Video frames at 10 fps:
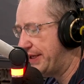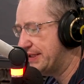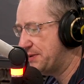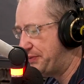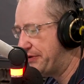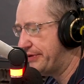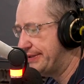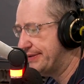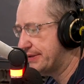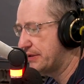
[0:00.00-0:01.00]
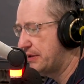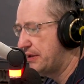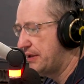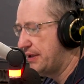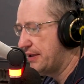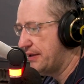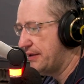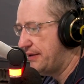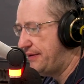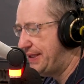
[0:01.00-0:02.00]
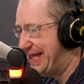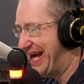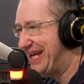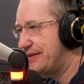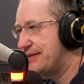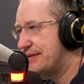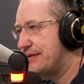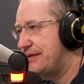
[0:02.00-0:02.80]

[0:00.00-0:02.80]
experience the arts?